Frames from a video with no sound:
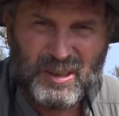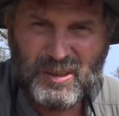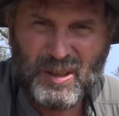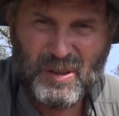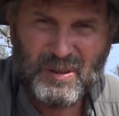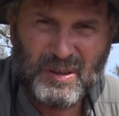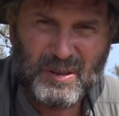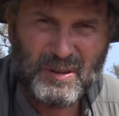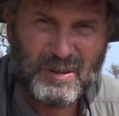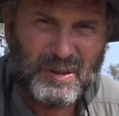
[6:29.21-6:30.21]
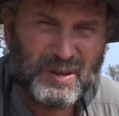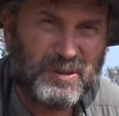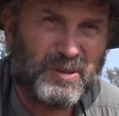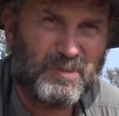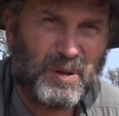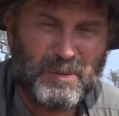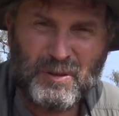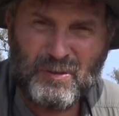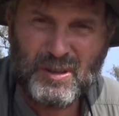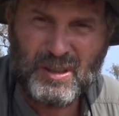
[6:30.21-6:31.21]
So there there's some numbers
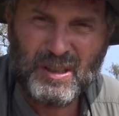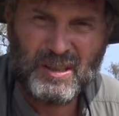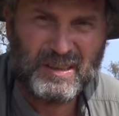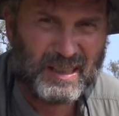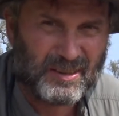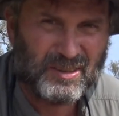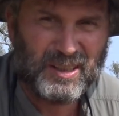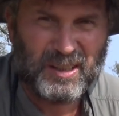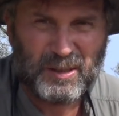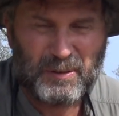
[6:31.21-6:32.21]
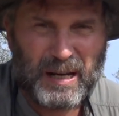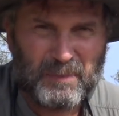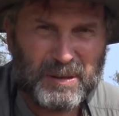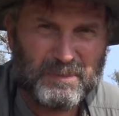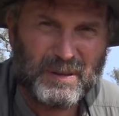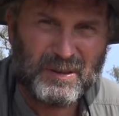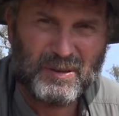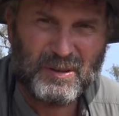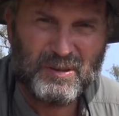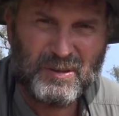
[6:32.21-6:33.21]
of fish in there. Yes, they are crabby, but
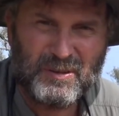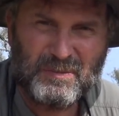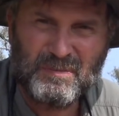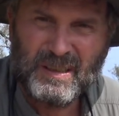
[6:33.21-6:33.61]
there is,